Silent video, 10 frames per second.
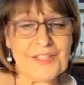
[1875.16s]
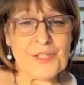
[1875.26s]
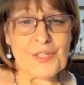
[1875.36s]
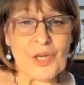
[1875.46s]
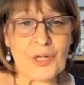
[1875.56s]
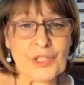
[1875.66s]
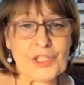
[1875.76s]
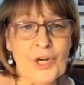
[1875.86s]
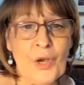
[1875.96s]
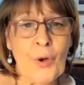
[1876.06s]

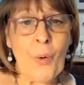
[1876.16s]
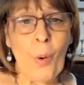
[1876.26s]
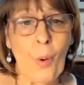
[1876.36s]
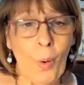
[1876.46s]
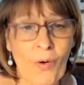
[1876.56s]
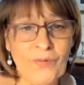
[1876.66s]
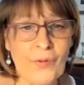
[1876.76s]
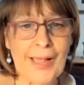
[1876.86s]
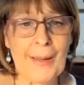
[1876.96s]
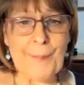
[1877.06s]
such
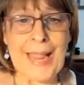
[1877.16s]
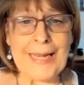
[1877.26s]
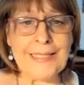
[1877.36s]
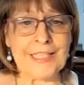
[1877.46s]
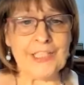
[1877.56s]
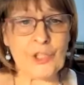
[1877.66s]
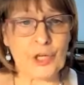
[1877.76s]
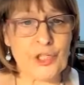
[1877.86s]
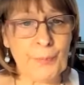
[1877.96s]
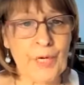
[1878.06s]
awful impending
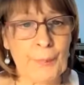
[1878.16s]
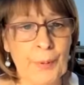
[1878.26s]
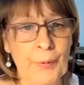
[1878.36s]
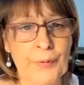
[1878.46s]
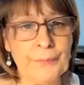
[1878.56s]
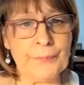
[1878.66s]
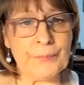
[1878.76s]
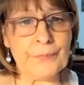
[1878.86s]
judgment upon,